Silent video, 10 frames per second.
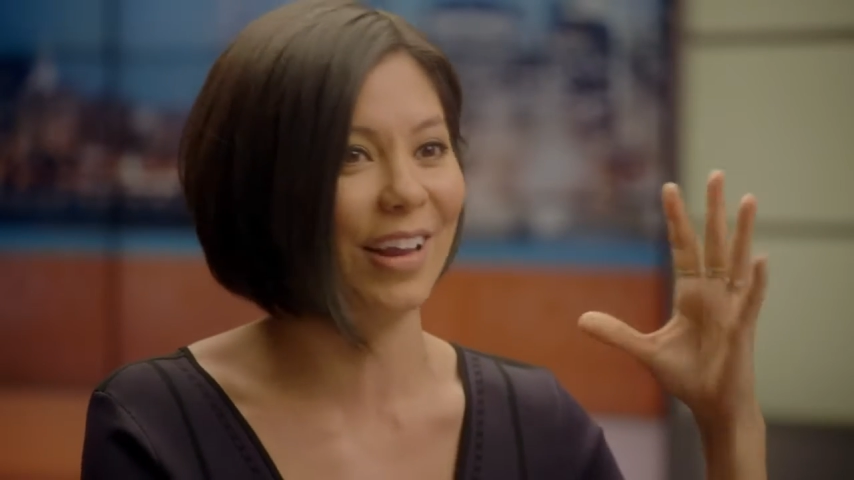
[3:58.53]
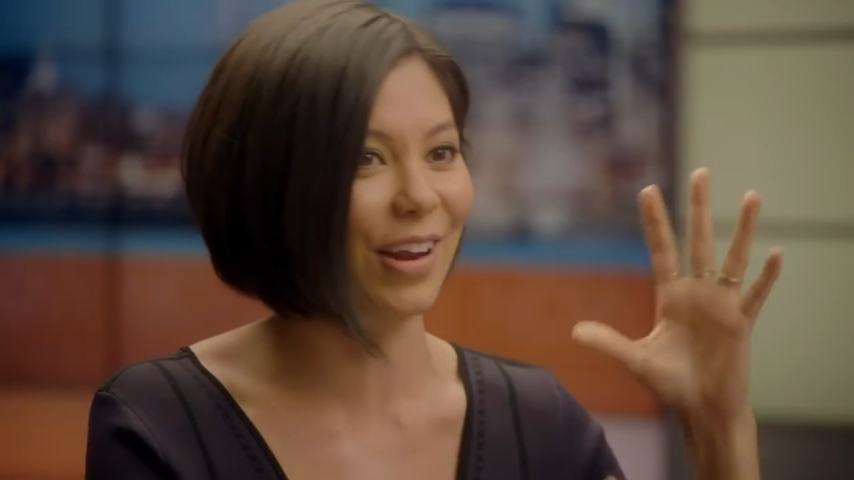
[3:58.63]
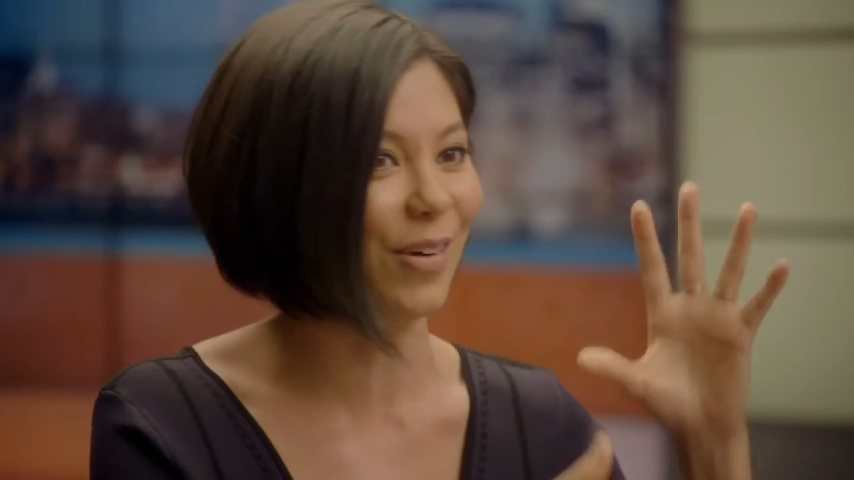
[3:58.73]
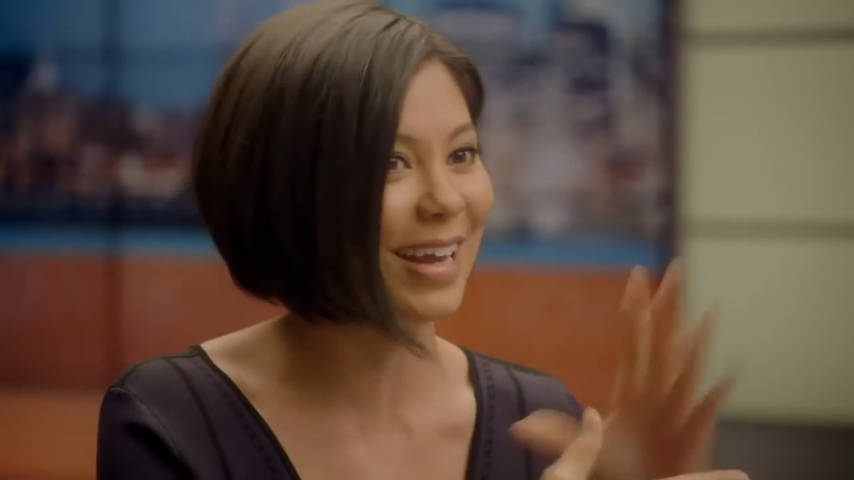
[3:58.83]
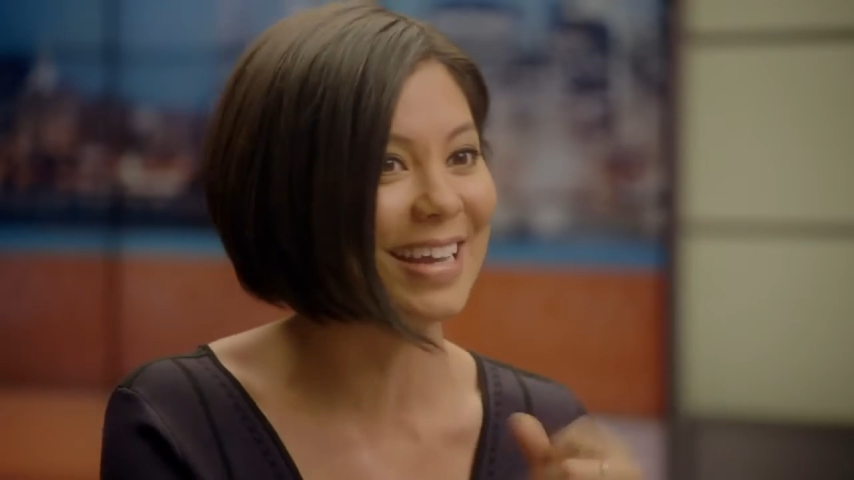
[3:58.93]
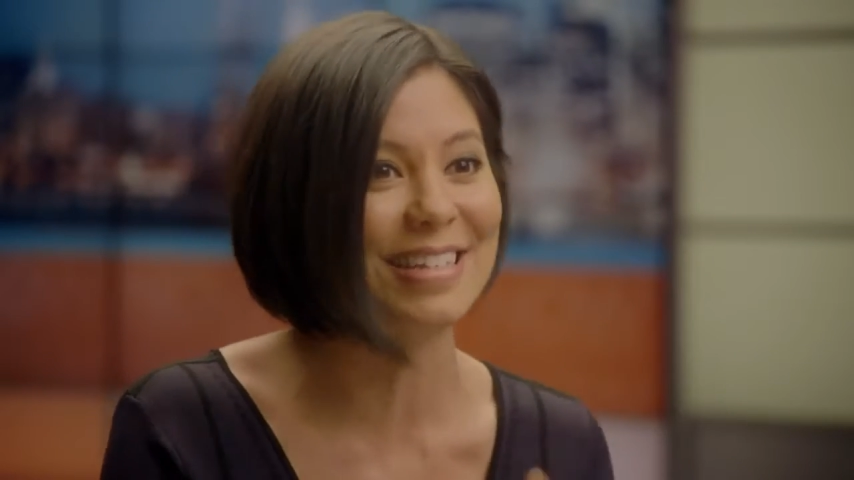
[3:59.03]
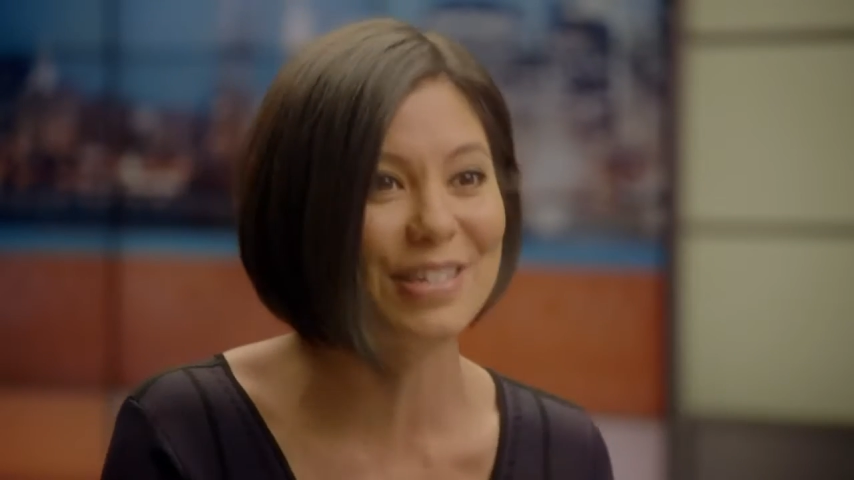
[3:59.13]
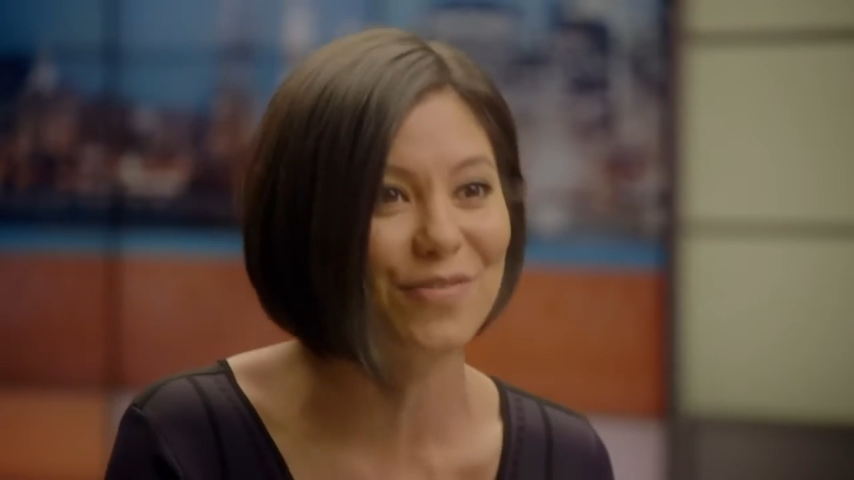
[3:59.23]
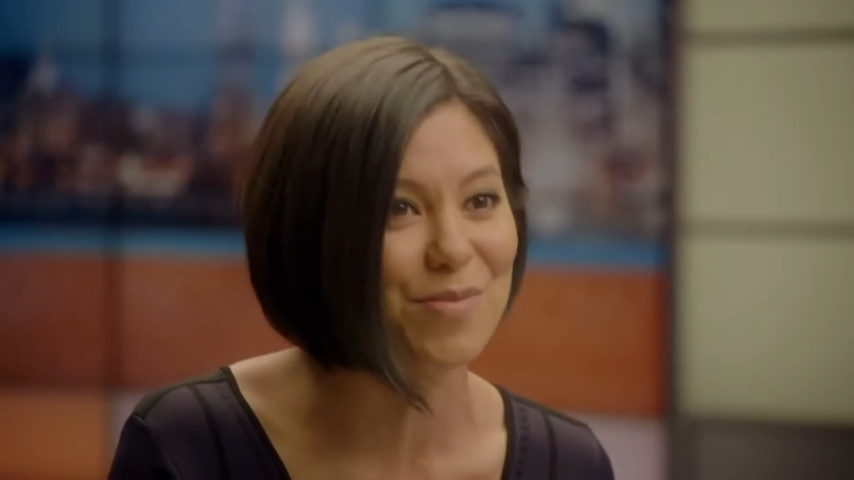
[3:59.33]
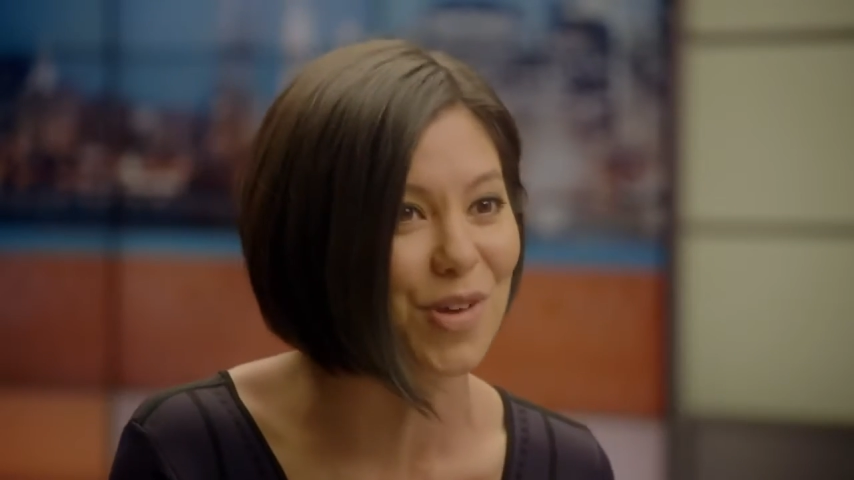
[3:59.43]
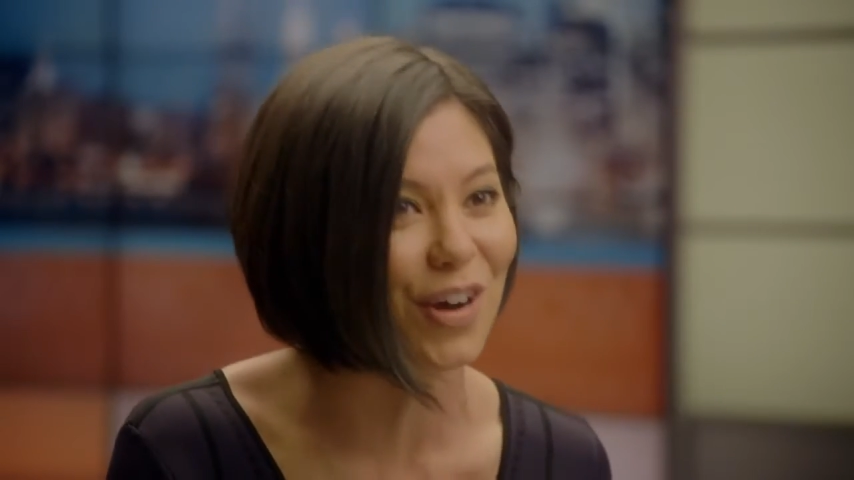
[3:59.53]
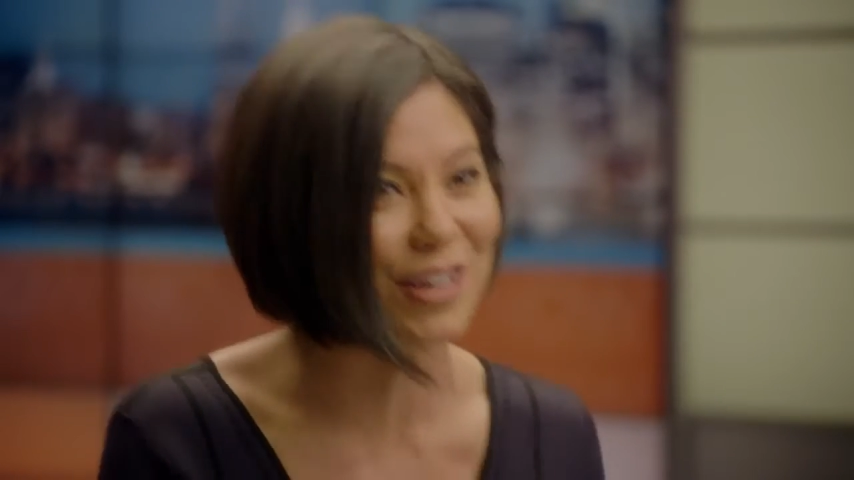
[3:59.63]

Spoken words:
you know, kisses from your